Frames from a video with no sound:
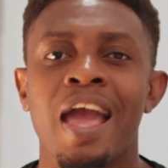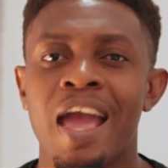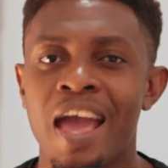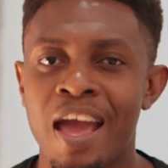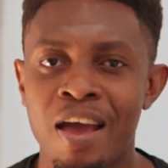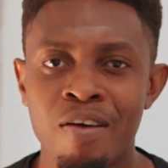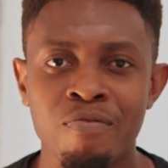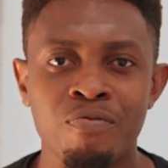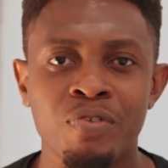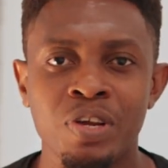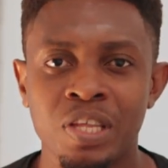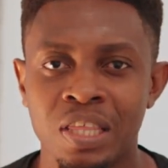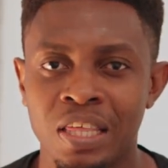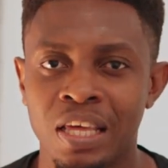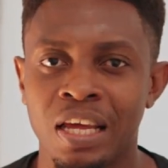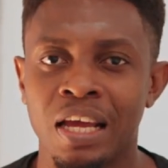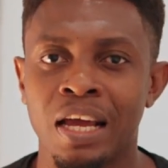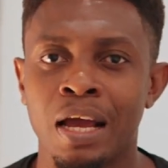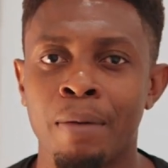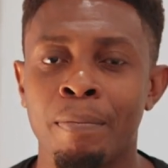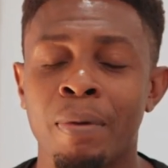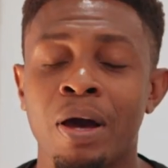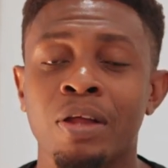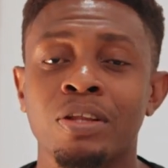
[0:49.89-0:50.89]

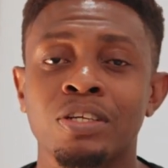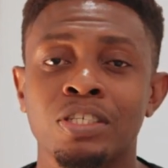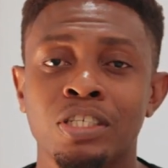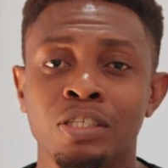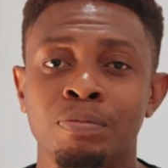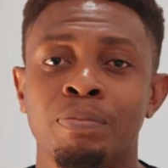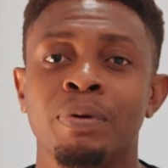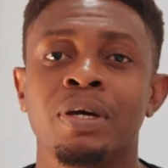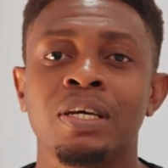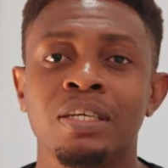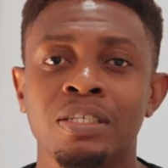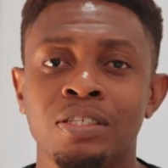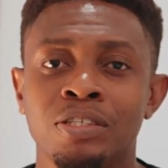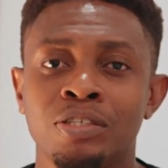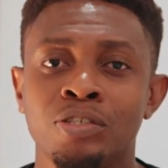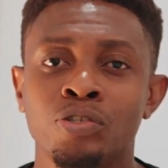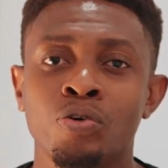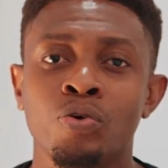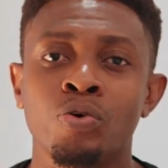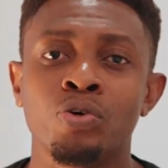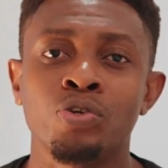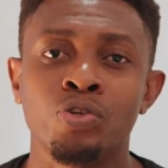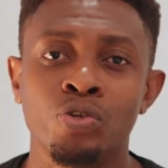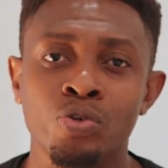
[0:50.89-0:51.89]
everything about the space
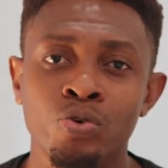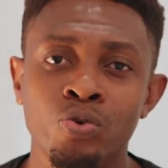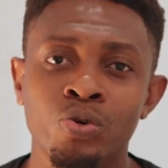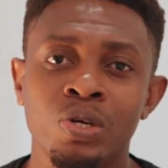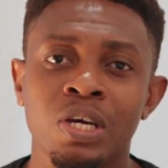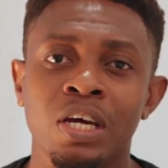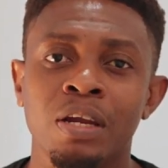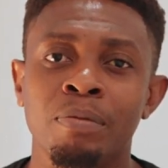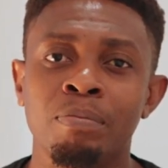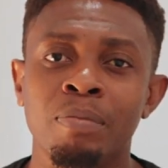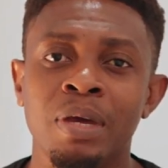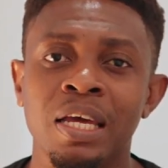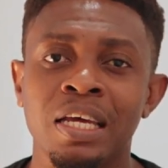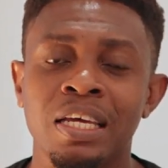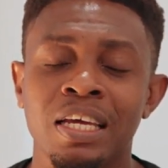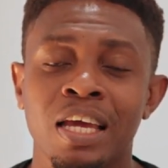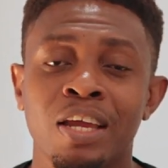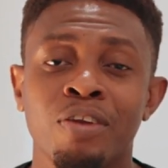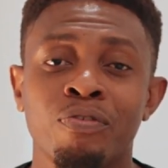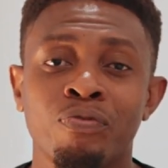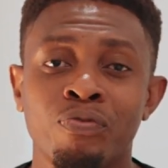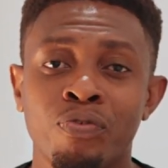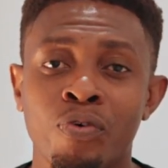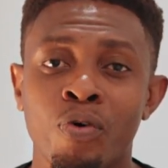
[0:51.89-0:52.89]
so you can make
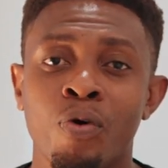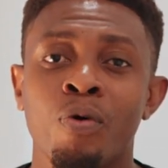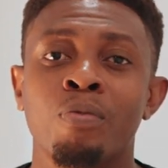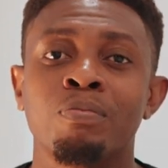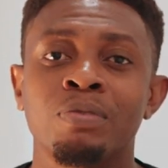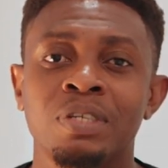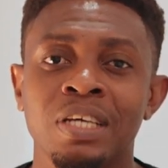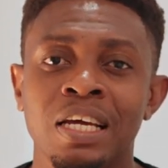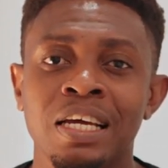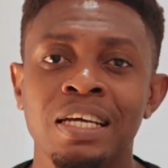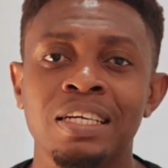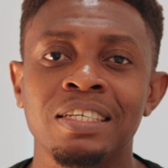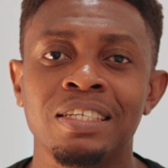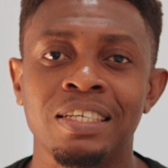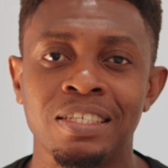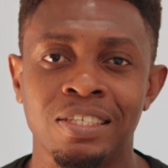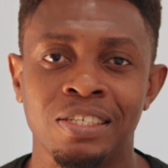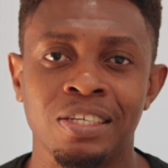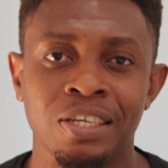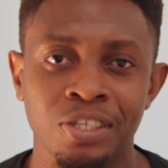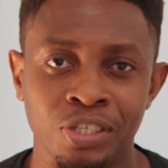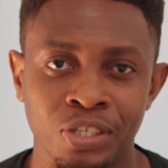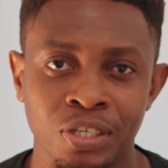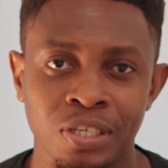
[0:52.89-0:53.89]
informed
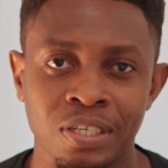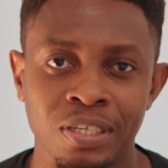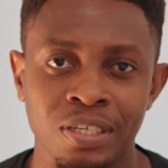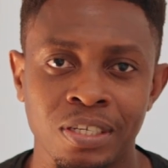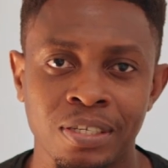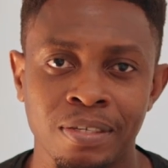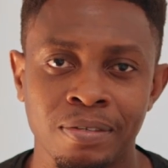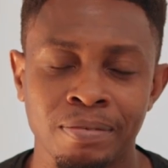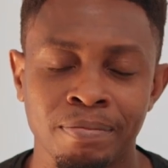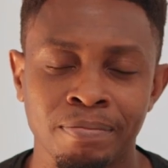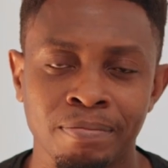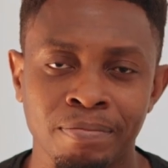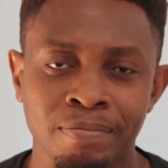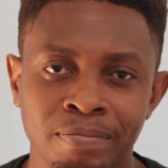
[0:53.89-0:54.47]
decisions.